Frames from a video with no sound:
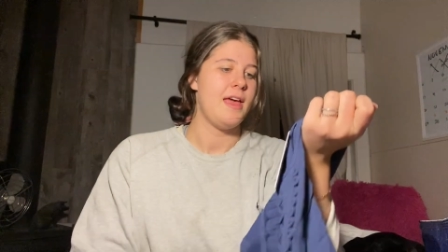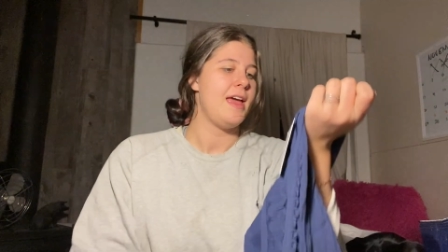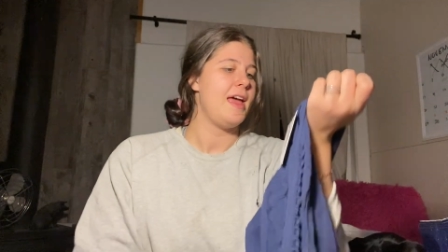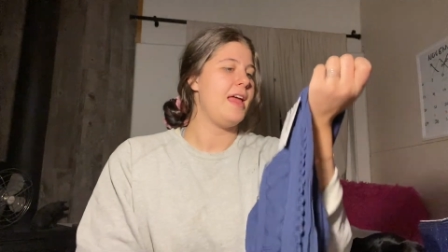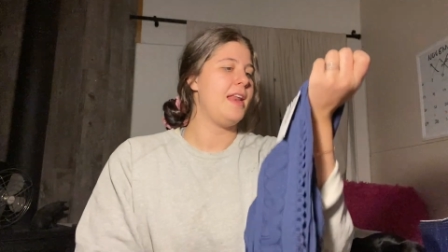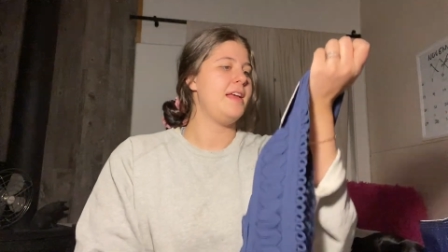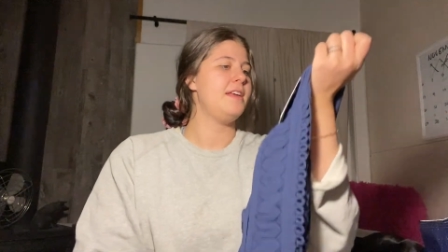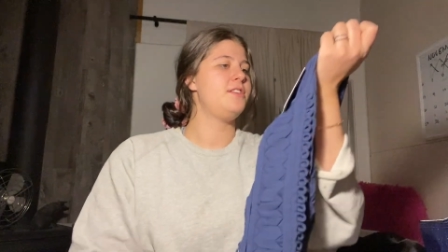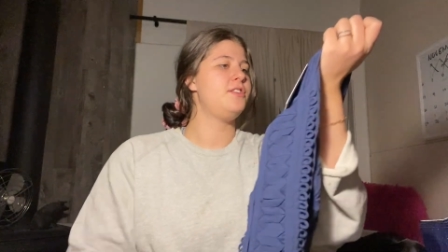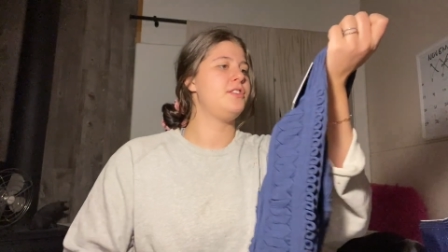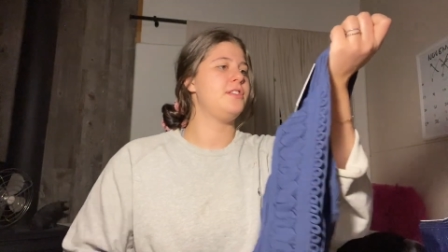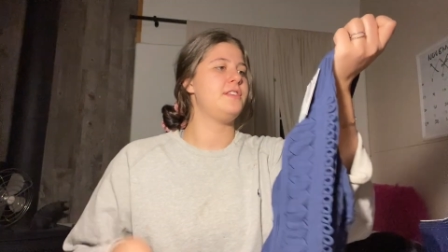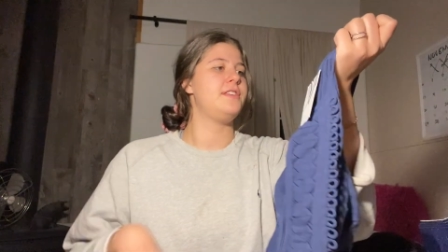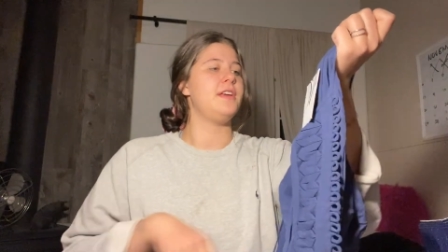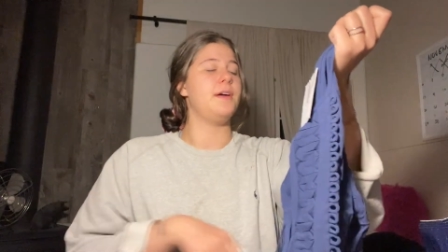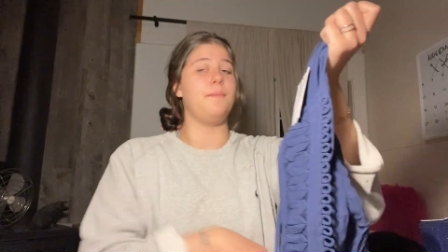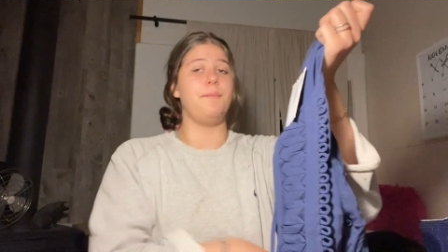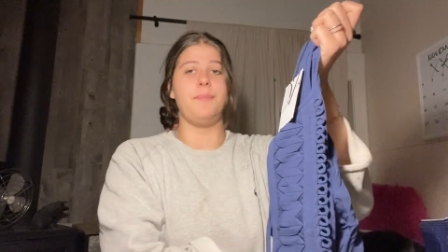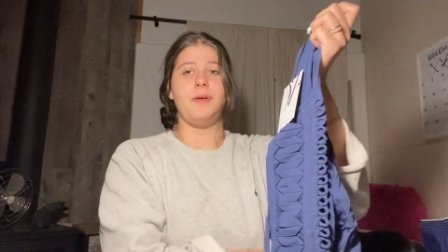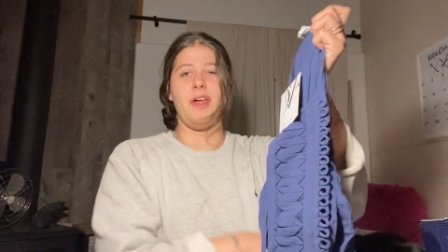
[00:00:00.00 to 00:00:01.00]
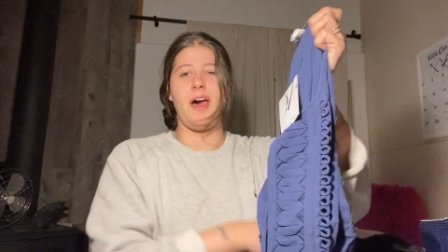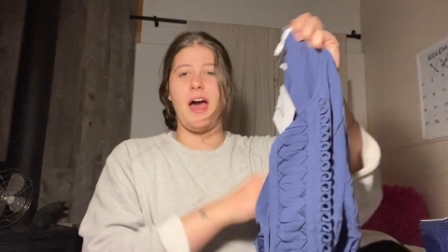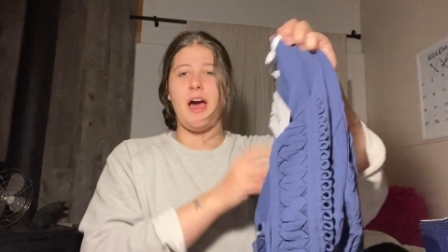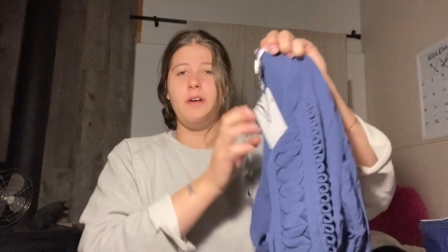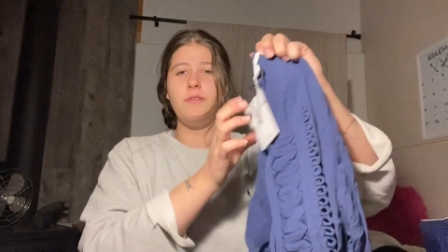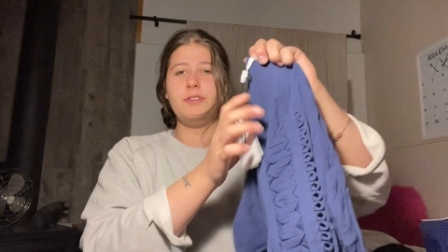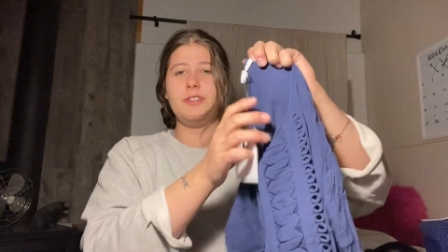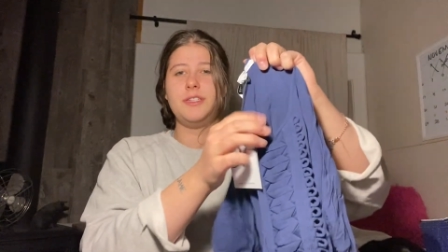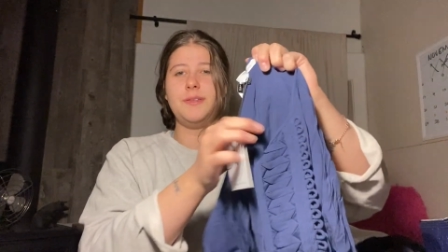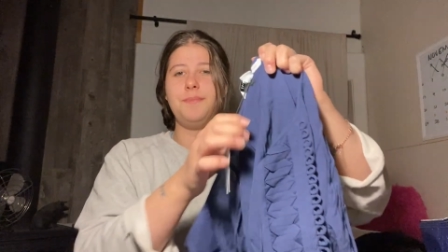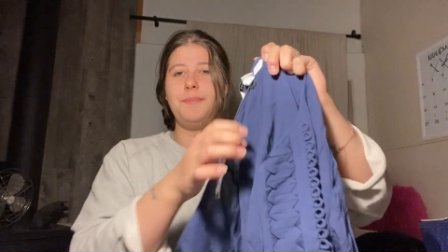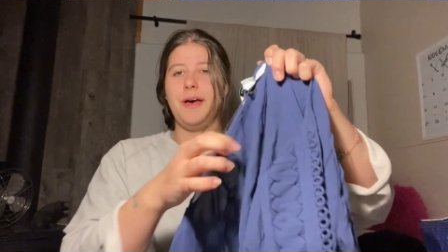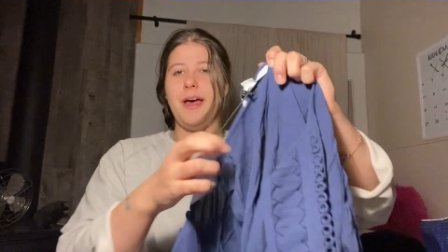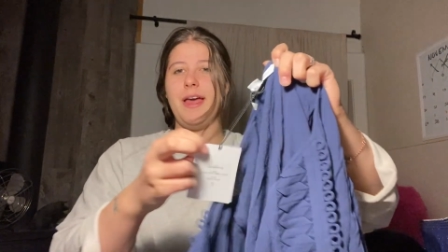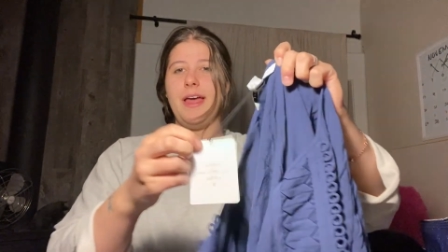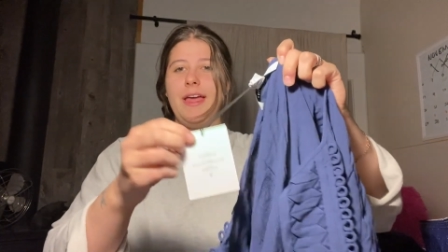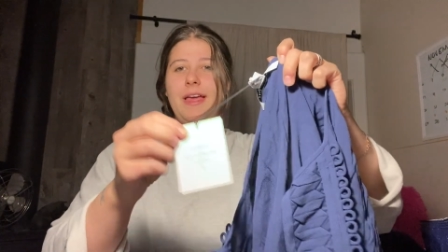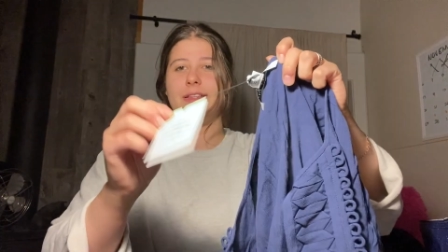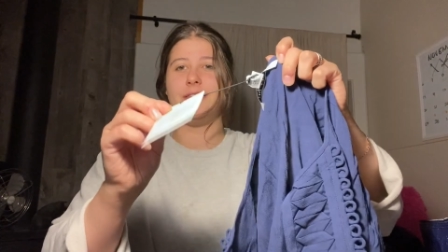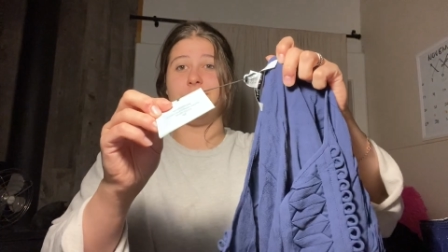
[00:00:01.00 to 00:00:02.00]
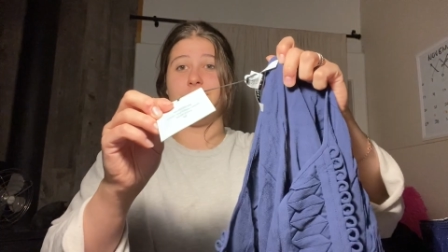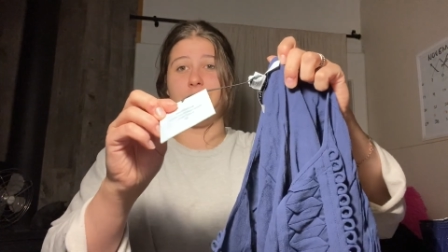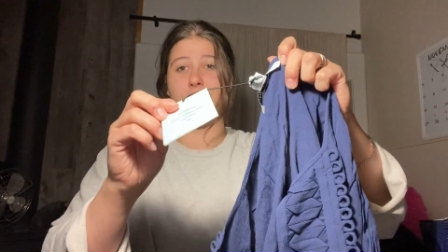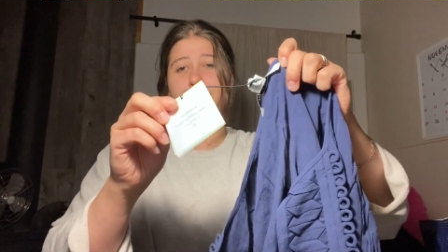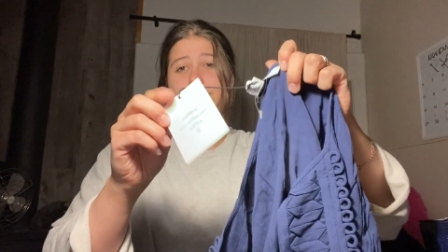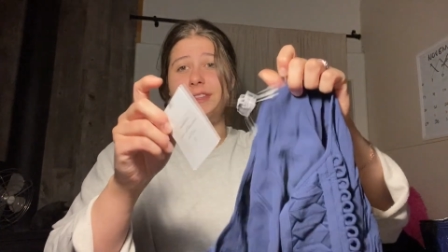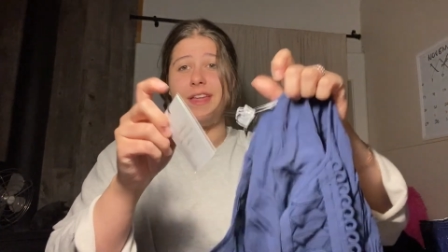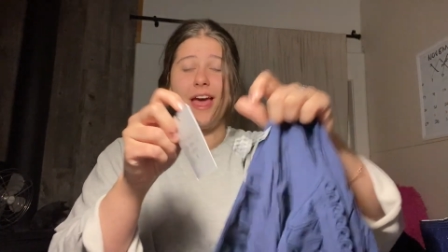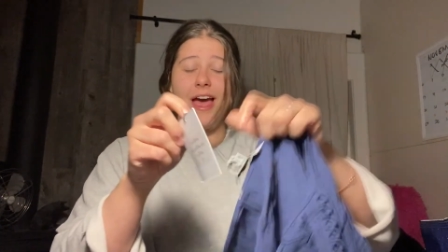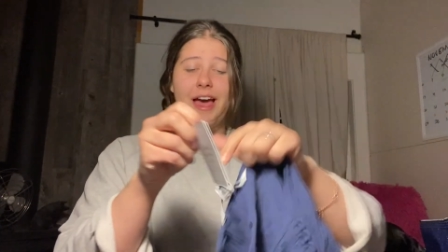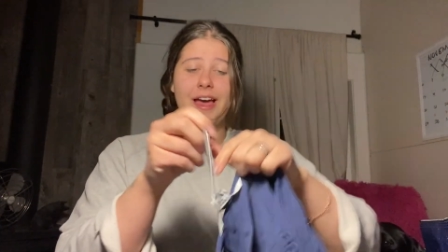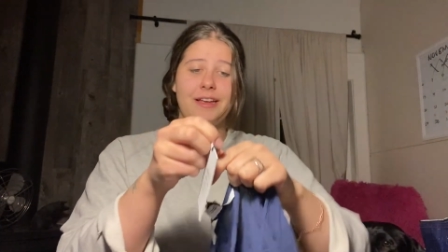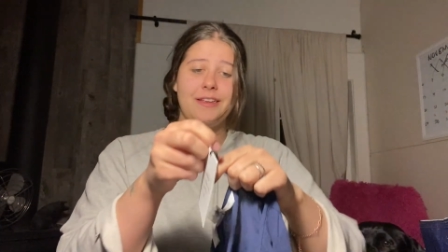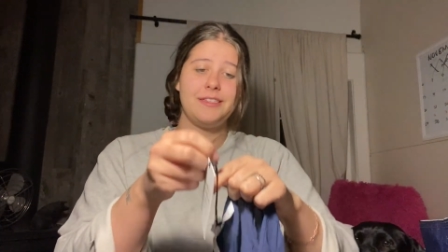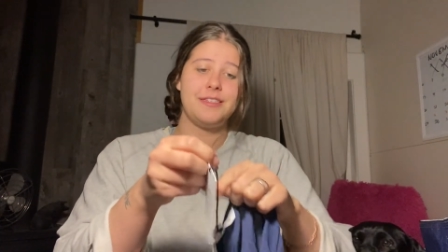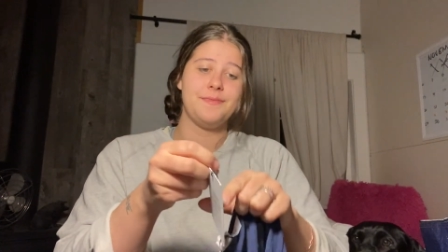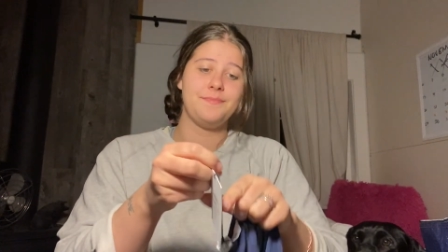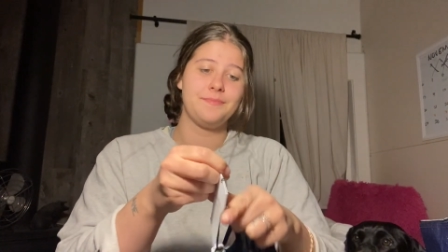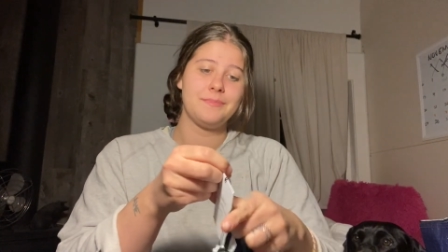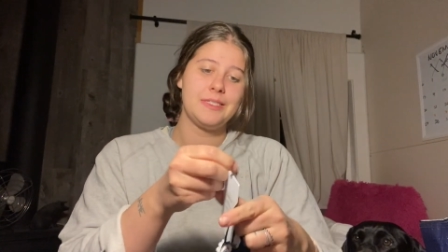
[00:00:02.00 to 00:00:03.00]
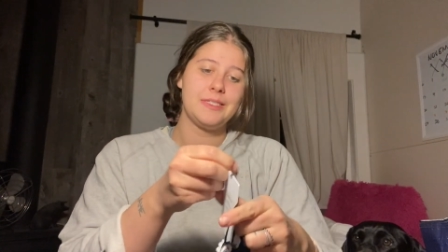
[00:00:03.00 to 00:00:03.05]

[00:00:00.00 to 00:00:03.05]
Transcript: It is just a blouse, but it's new with tags.